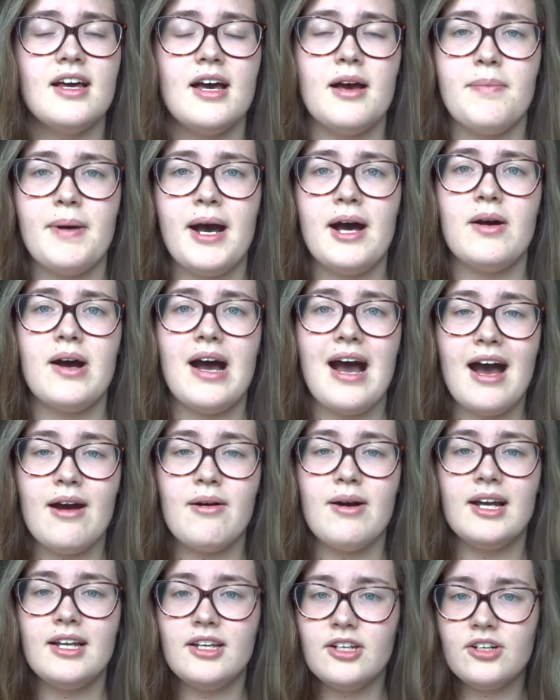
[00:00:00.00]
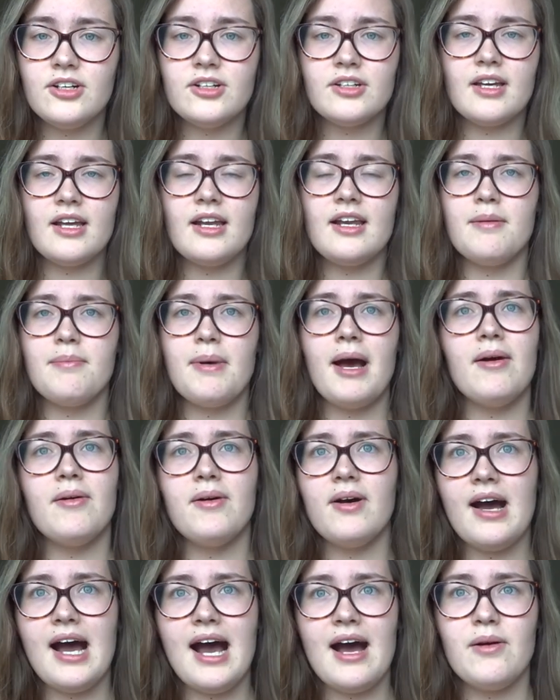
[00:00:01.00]
about how I look and
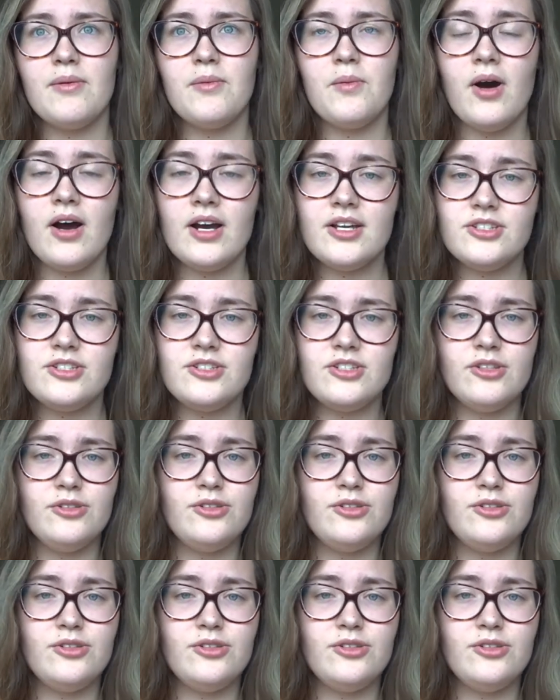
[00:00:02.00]
about how I